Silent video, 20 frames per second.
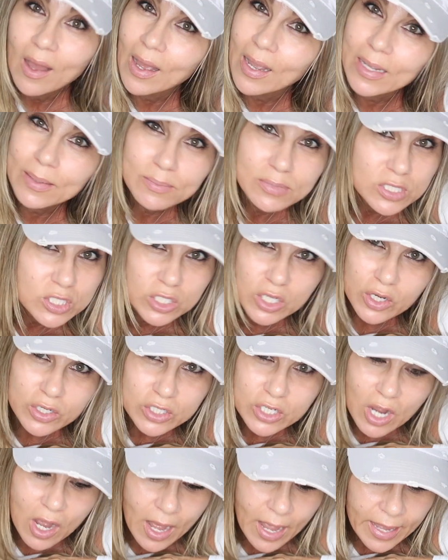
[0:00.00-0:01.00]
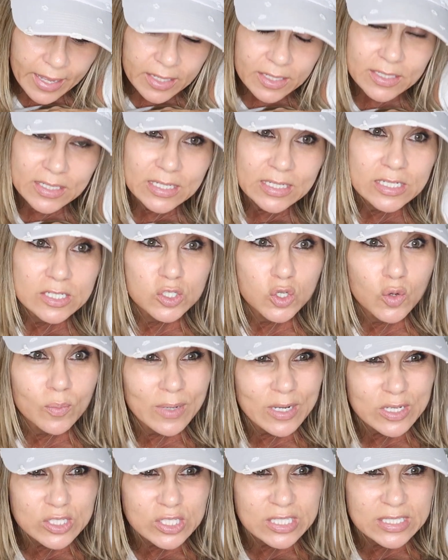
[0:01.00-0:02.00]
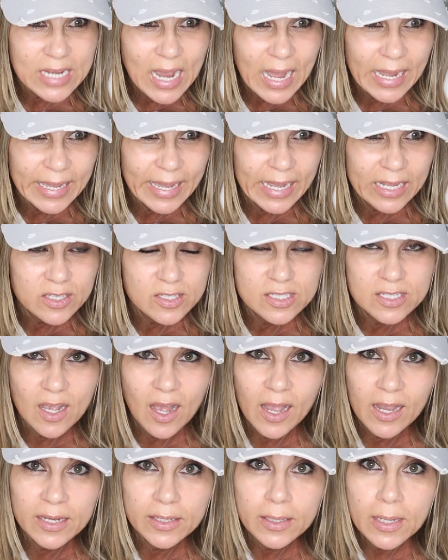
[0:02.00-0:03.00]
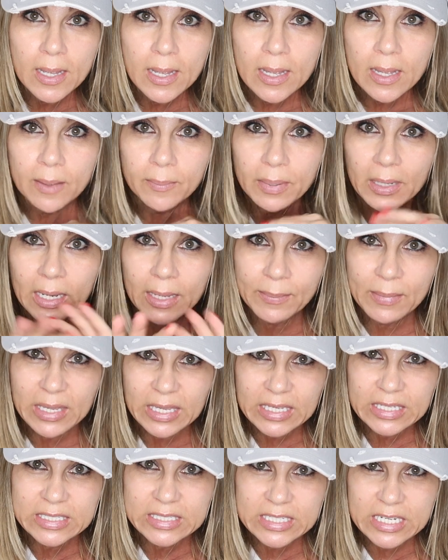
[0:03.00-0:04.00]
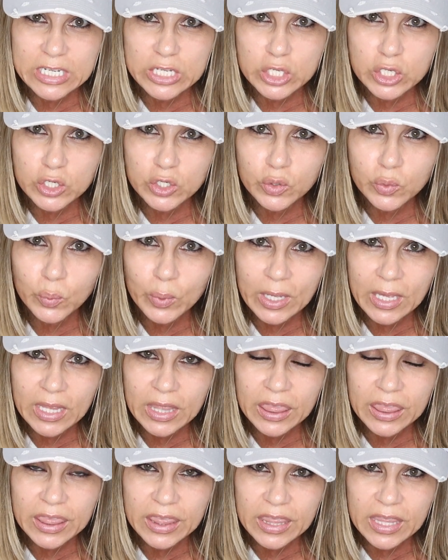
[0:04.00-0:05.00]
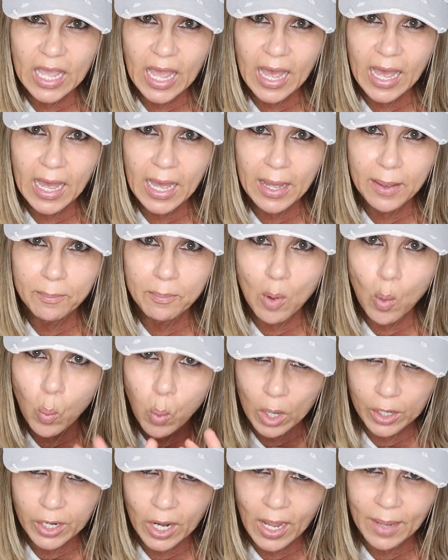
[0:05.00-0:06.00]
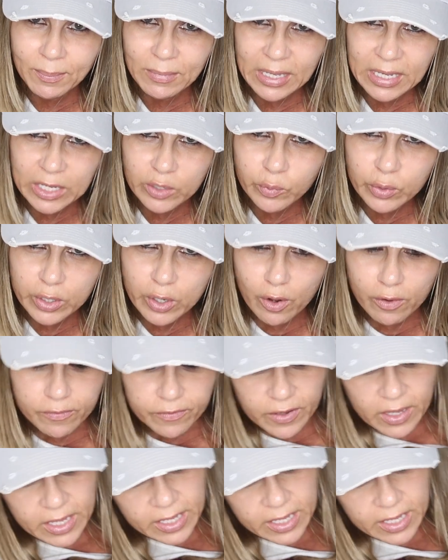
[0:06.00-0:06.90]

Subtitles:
I am so tired. It is almost dark outside, but let me continue with what I'm getting rid of.